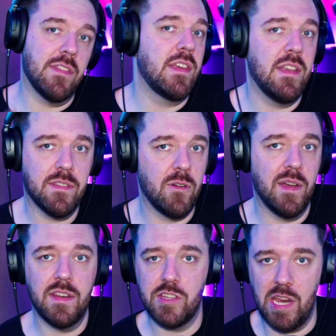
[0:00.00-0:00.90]
Nothing is
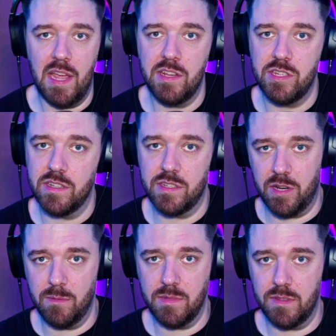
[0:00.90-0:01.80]
going to change in
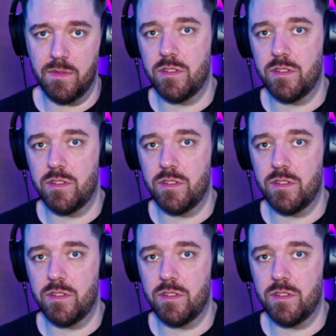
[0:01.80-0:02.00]
terms of